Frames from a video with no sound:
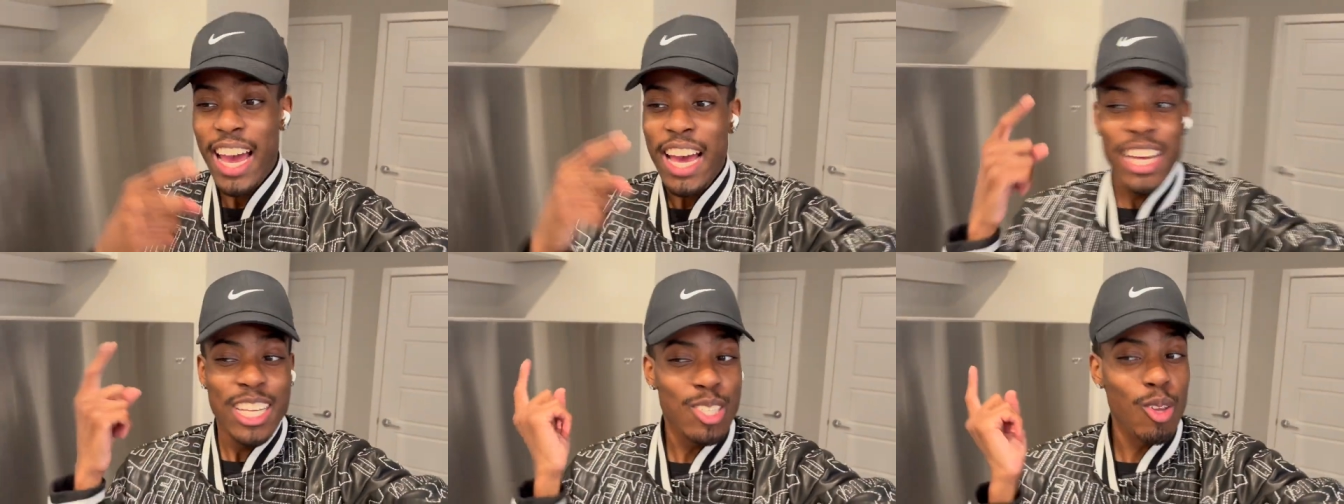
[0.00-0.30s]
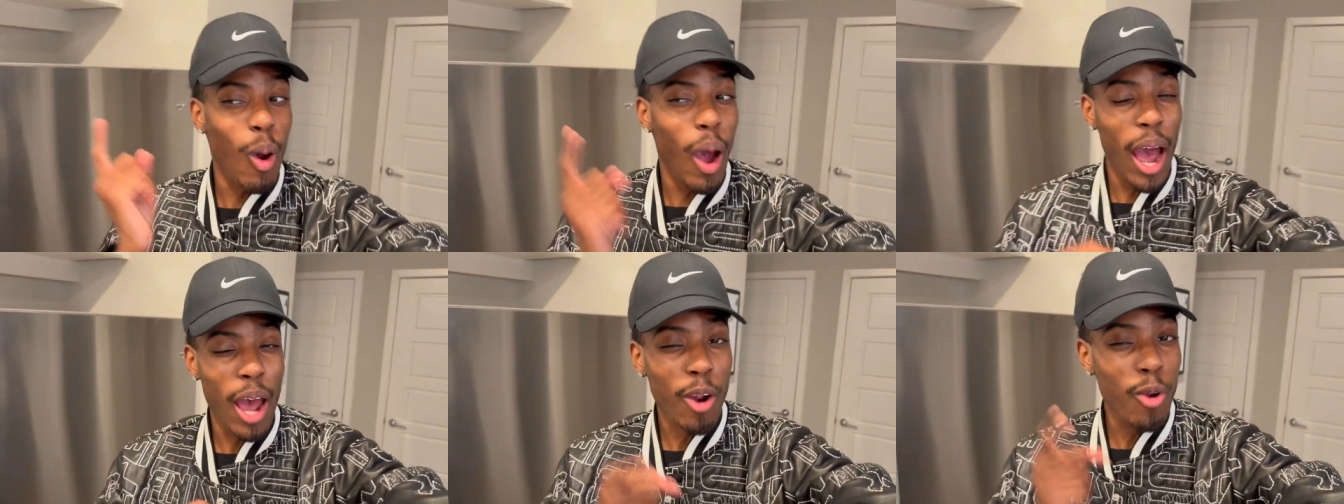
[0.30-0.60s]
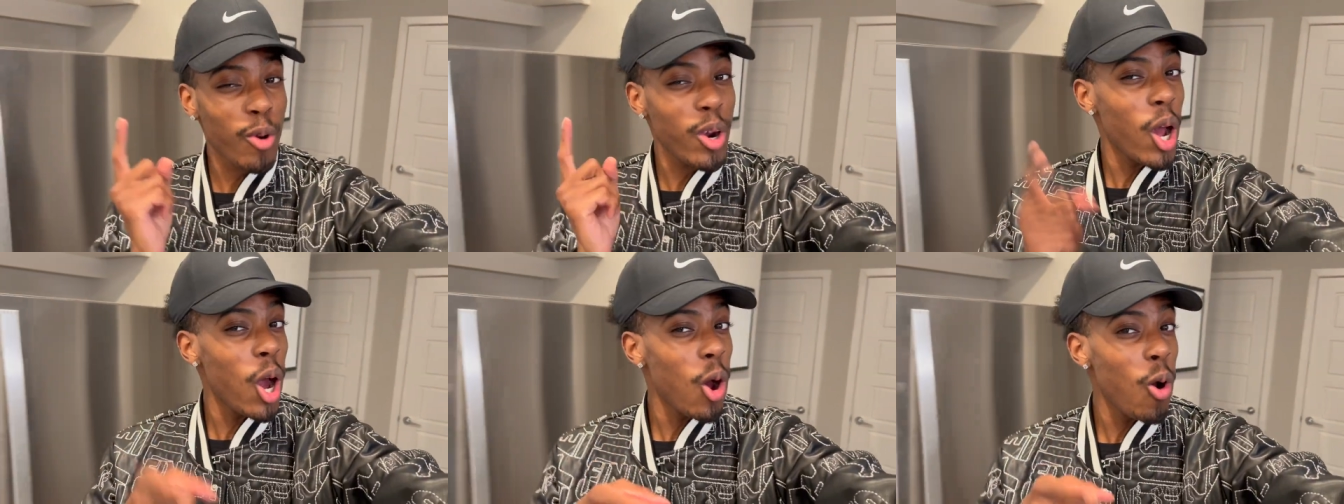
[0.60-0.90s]
So I
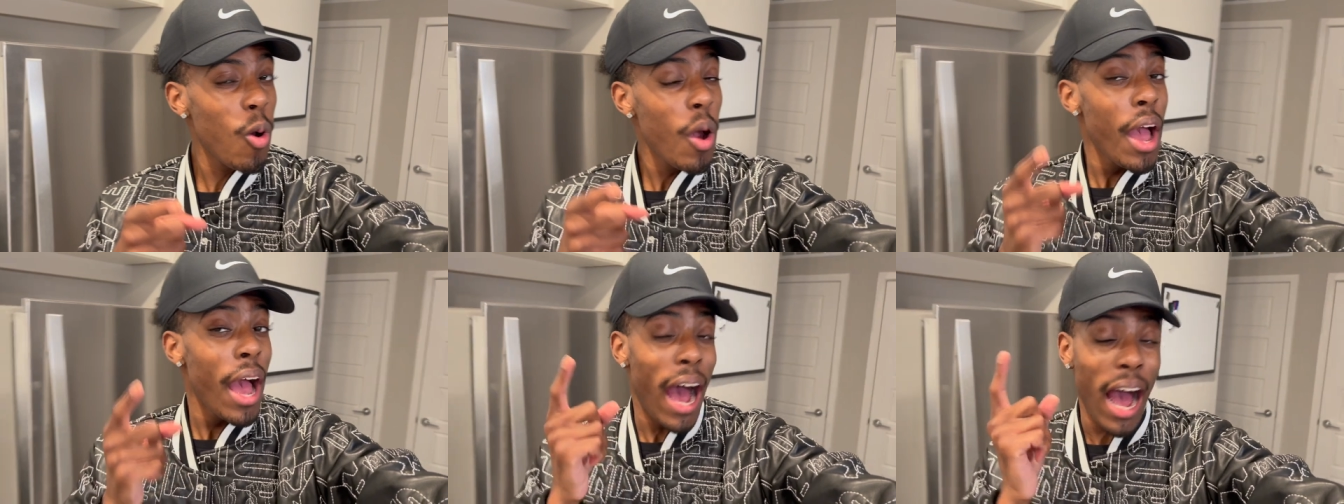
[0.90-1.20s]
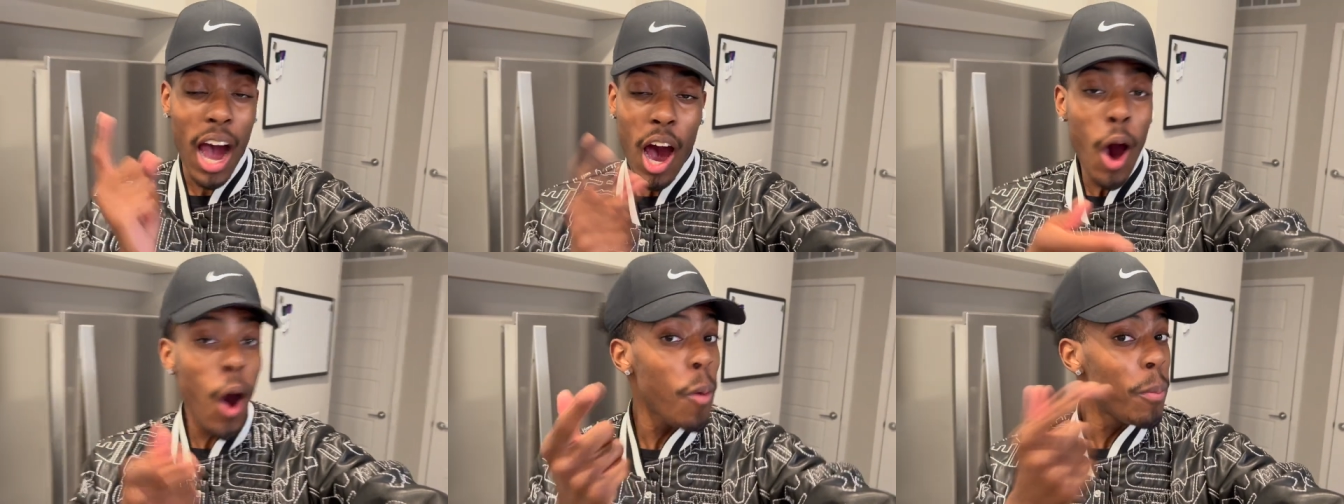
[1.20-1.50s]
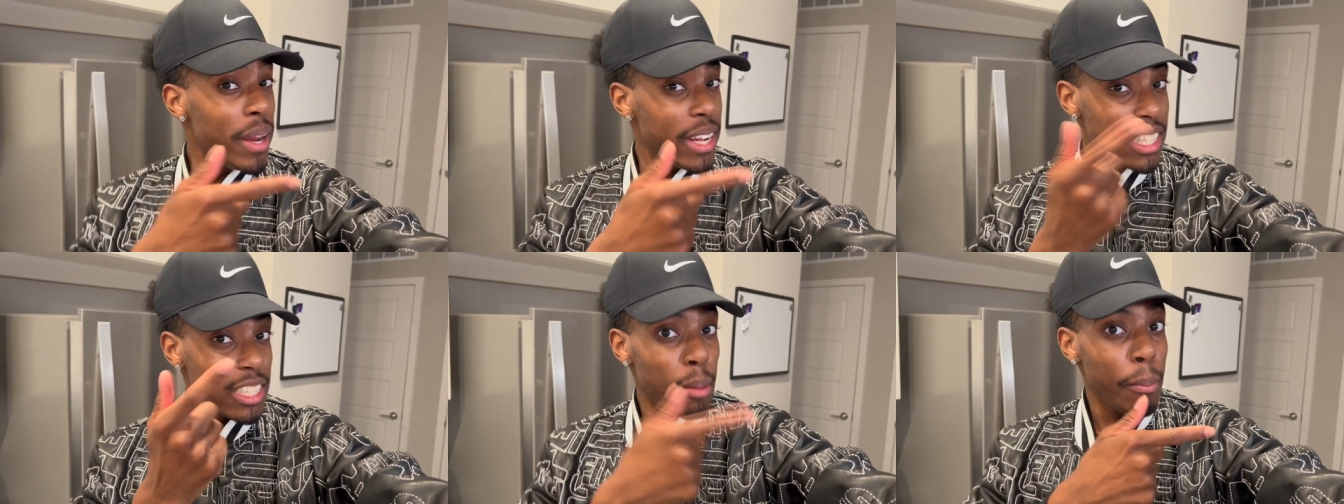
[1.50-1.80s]
don't know. I hope
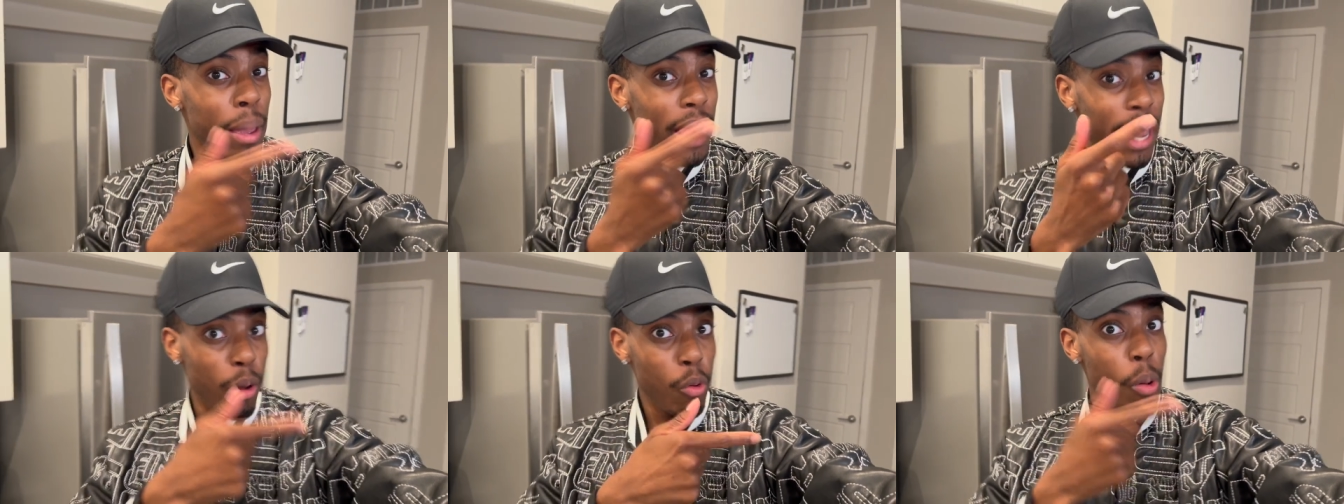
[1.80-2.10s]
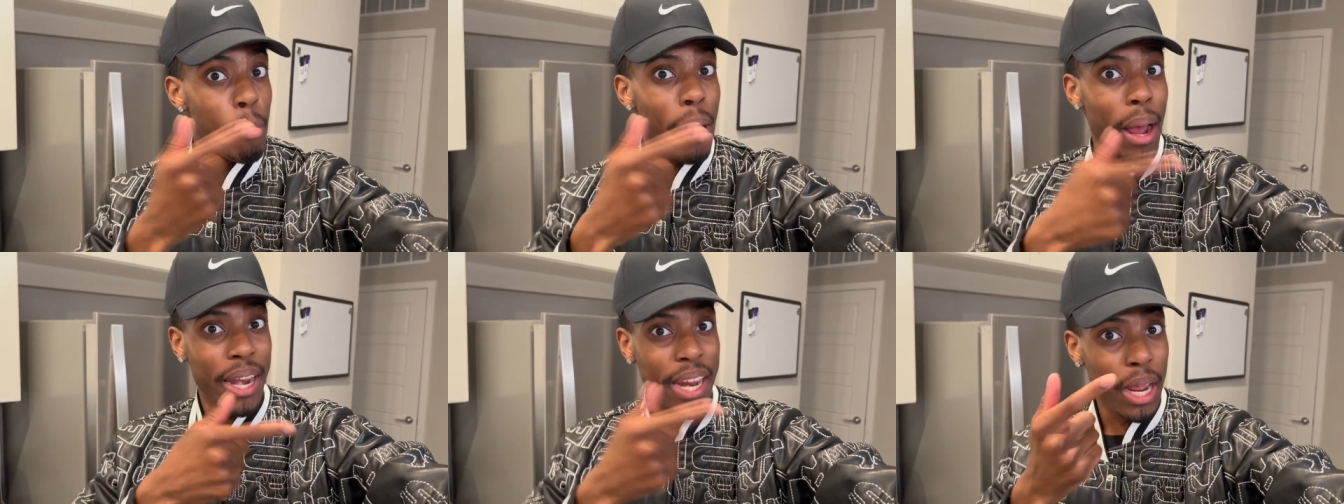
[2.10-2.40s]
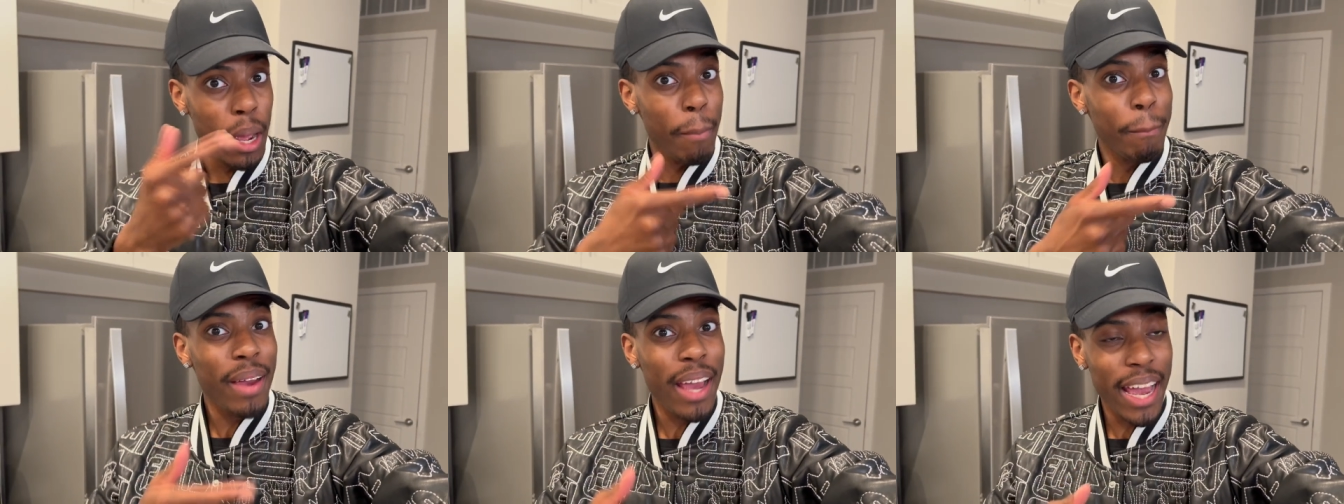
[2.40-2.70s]
this the man with my
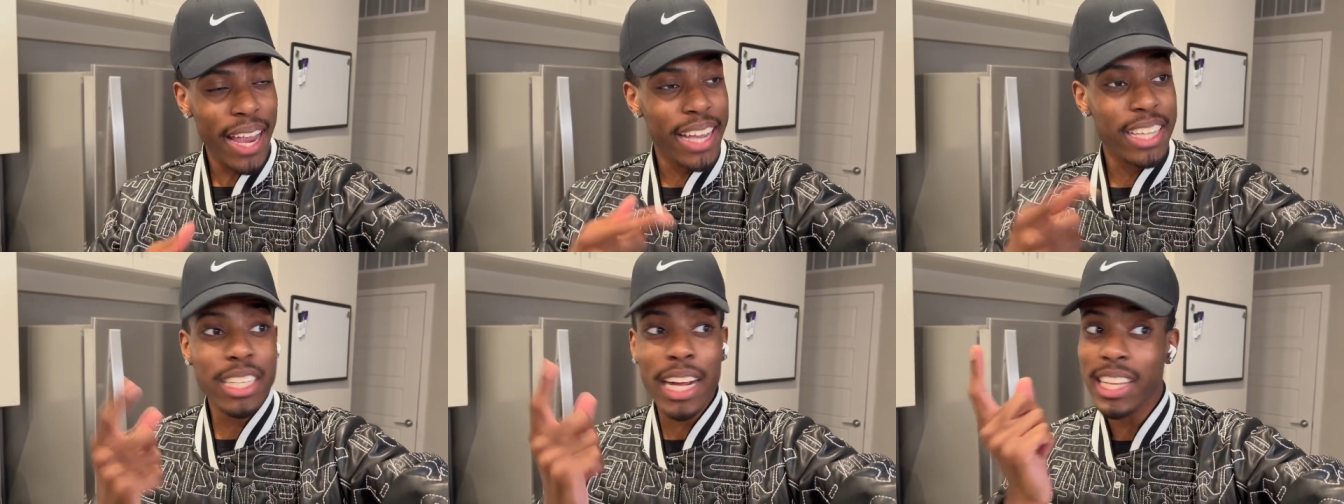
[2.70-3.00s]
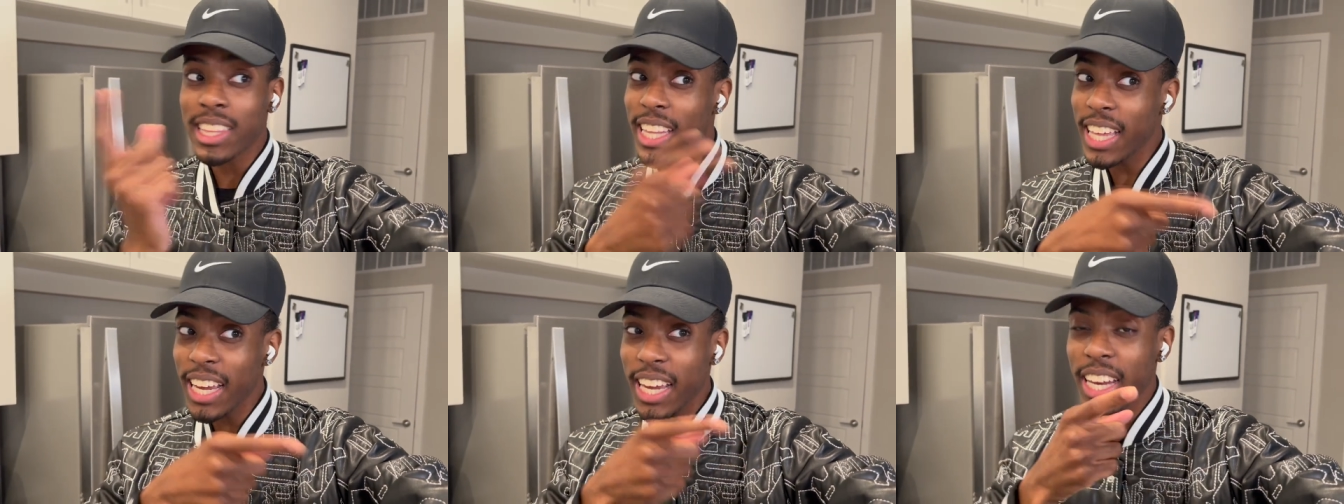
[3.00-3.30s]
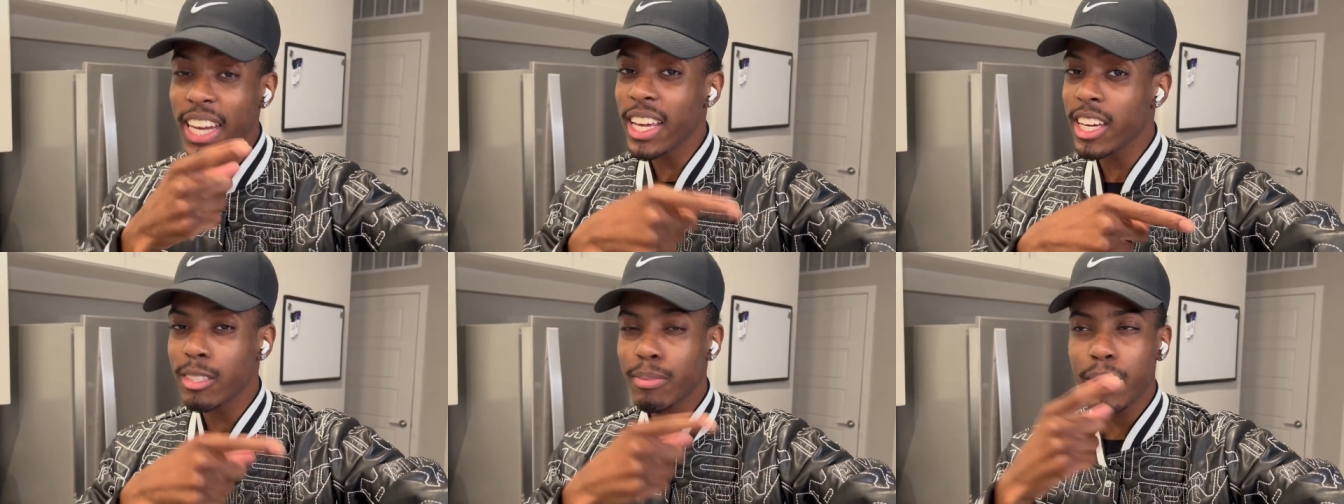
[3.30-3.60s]
damn package. I think it
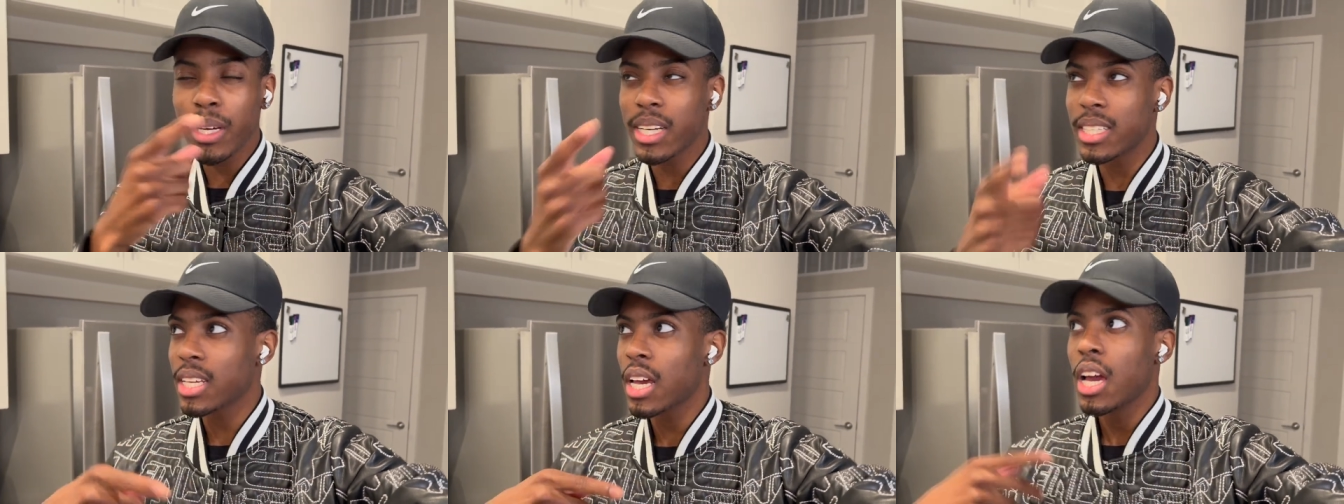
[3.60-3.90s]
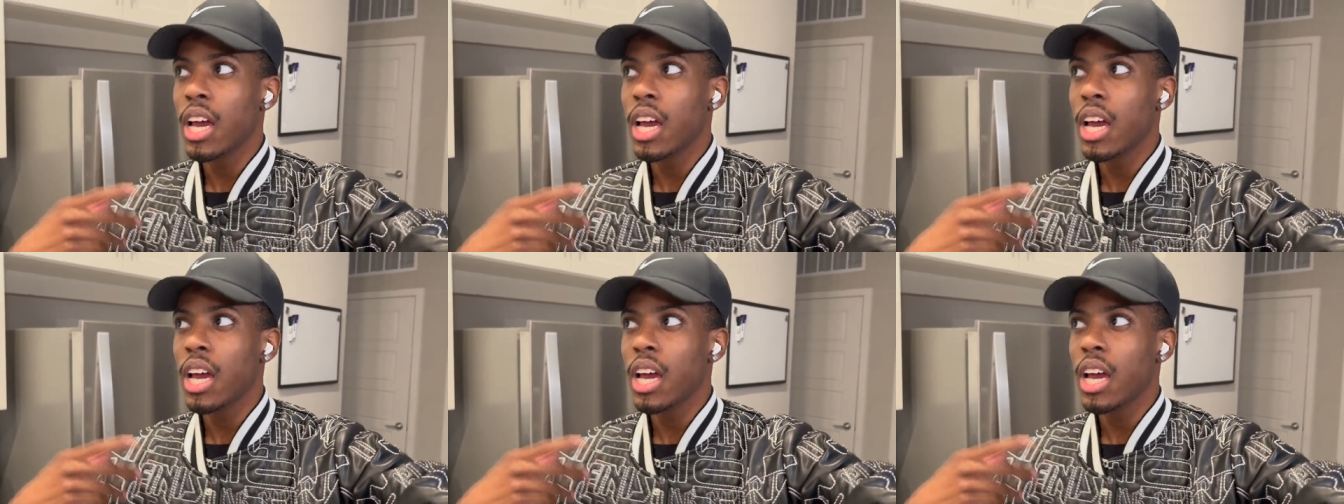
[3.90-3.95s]
is because